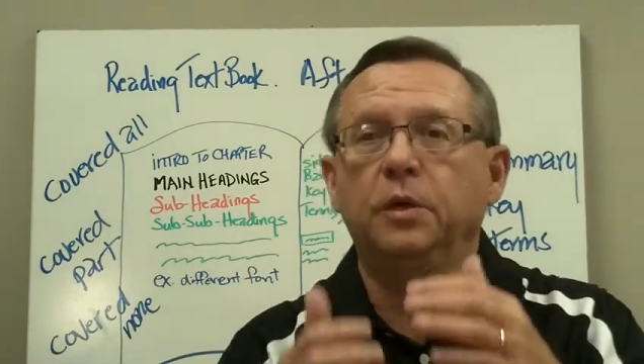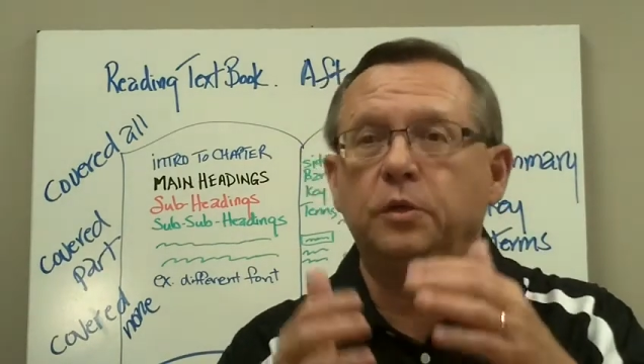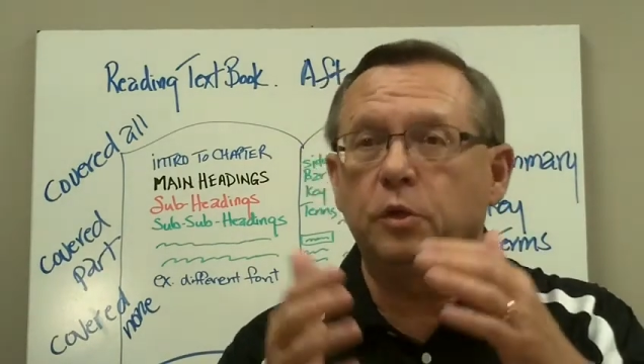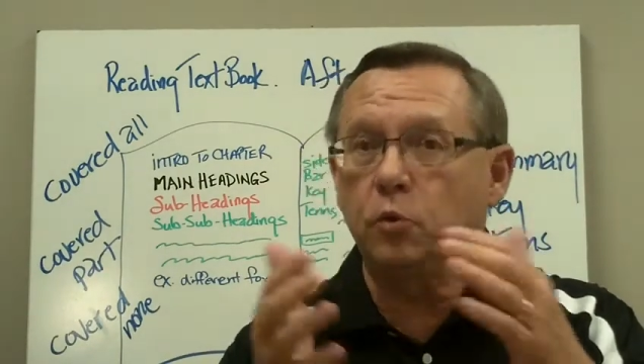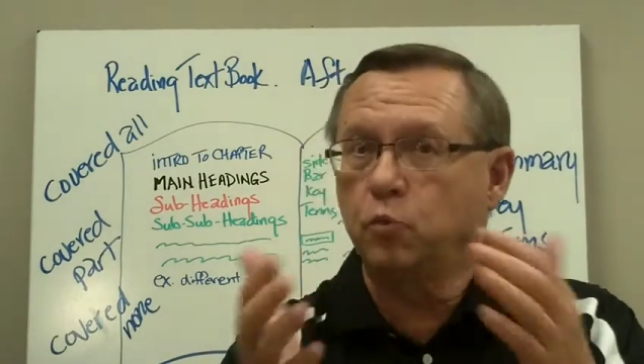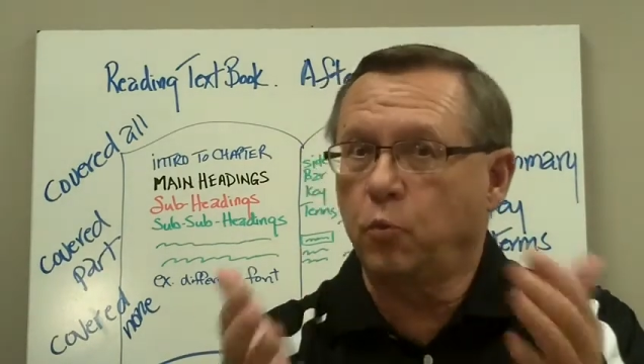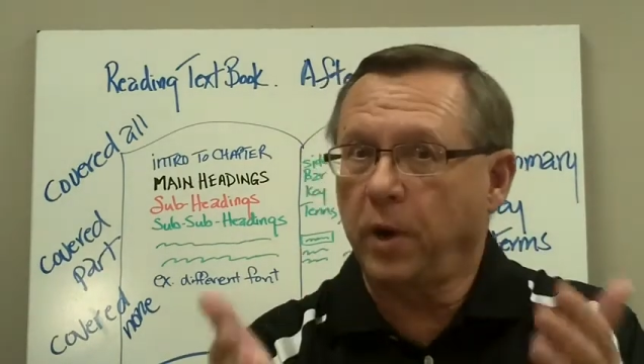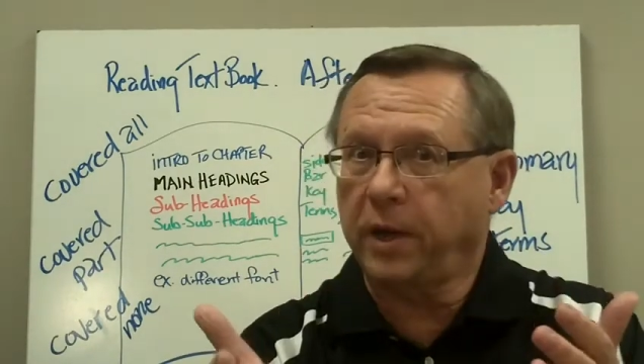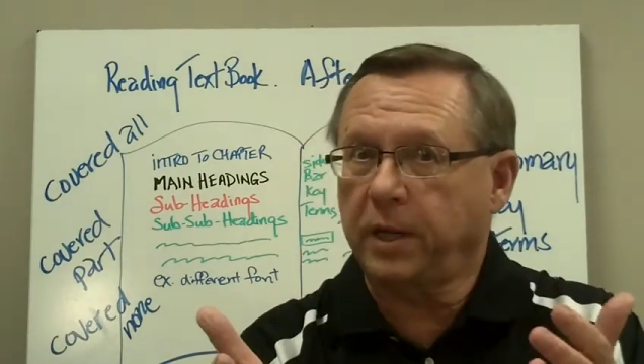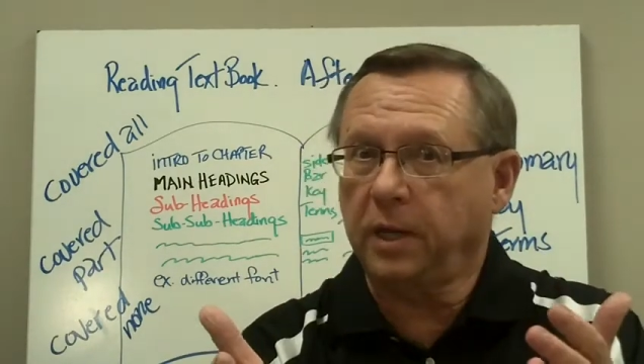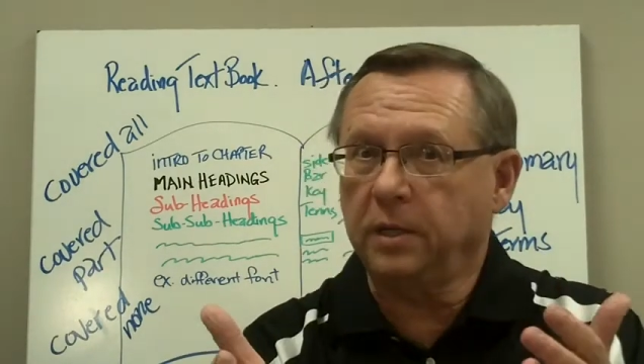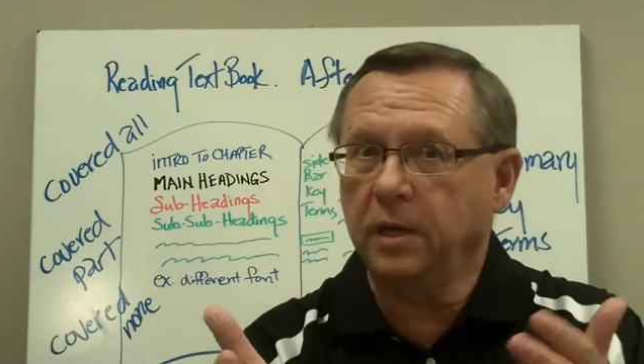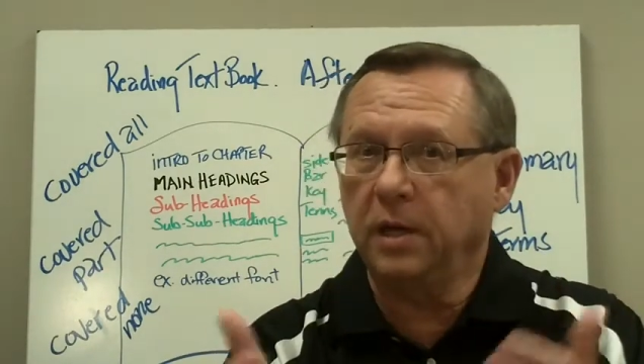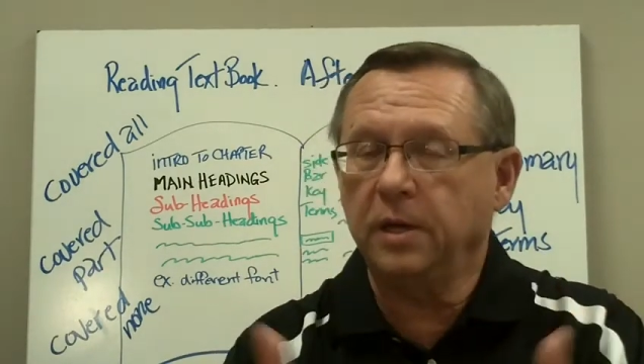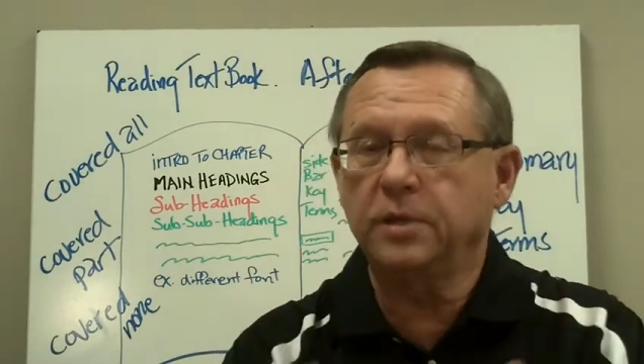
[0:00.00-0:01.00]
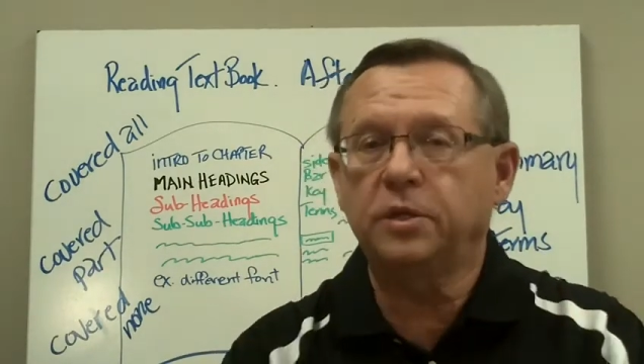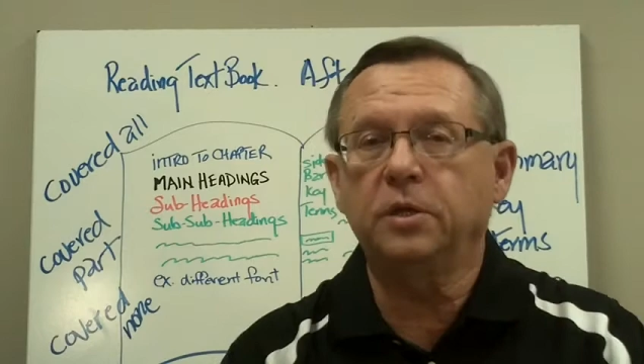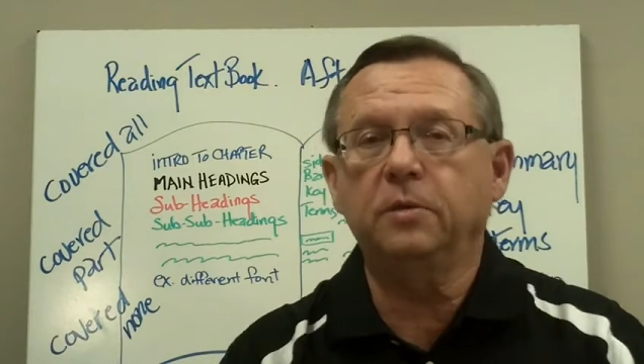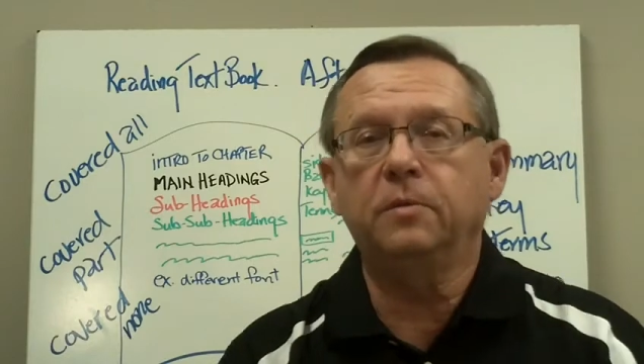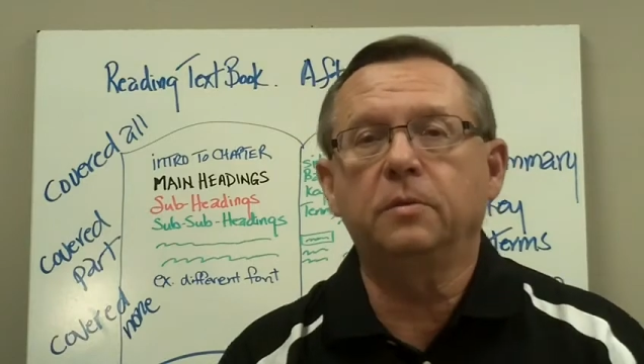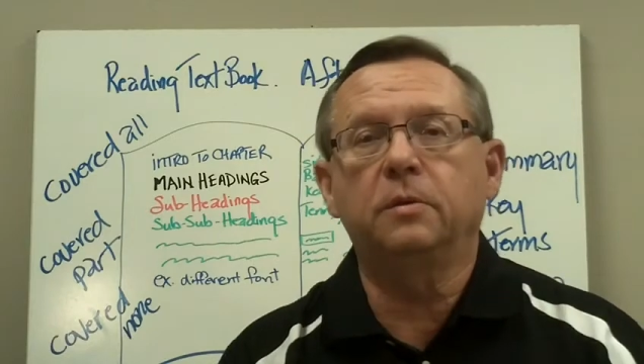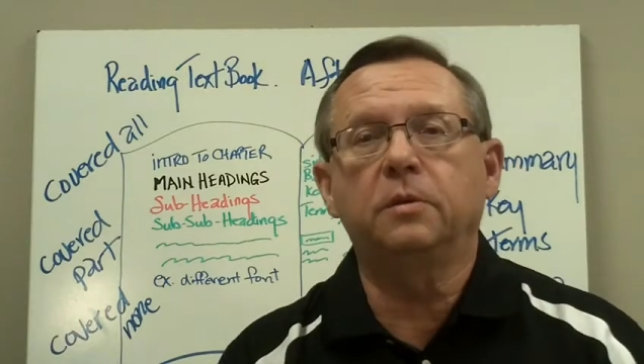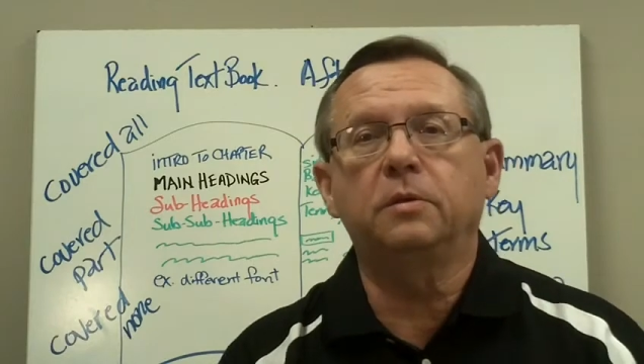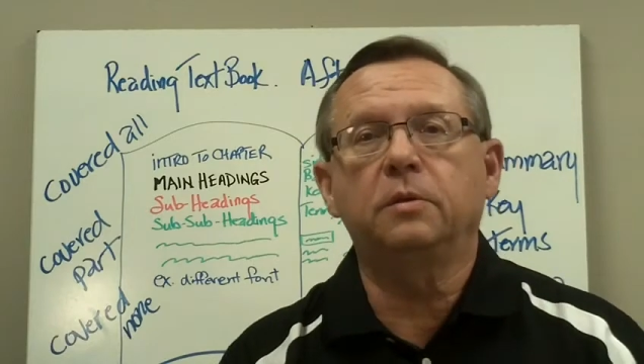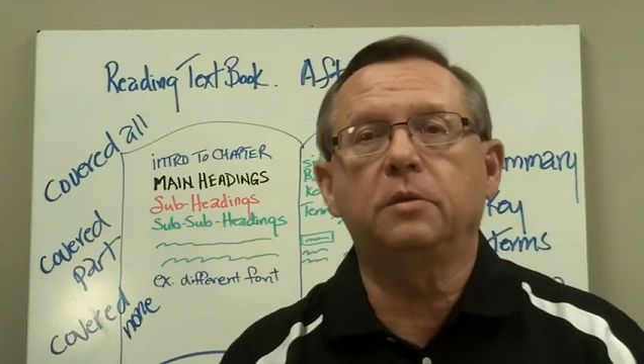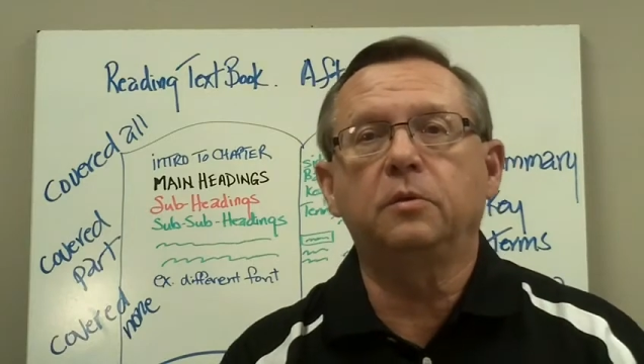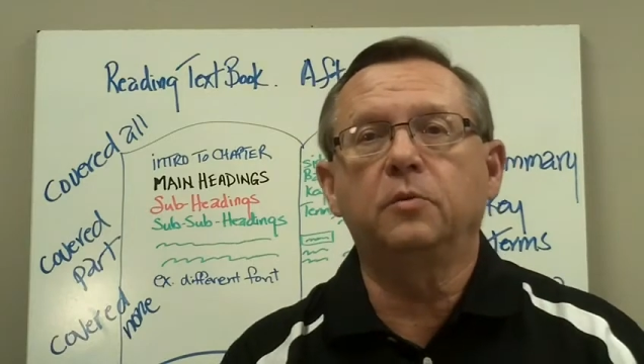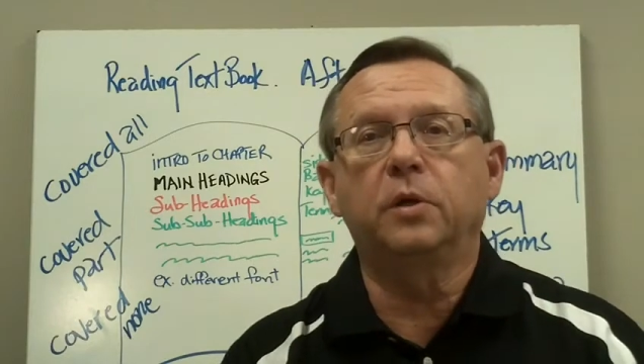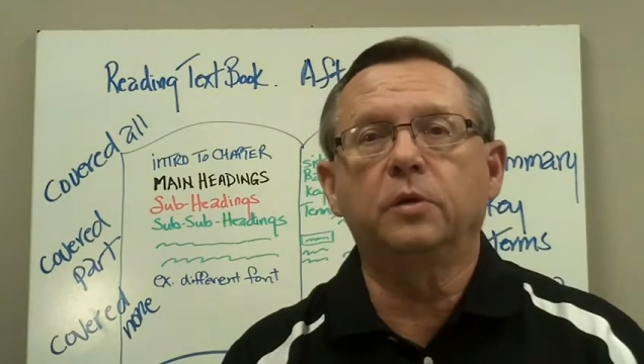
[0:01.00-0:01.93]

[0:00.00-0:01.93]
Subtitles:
you recognize it, you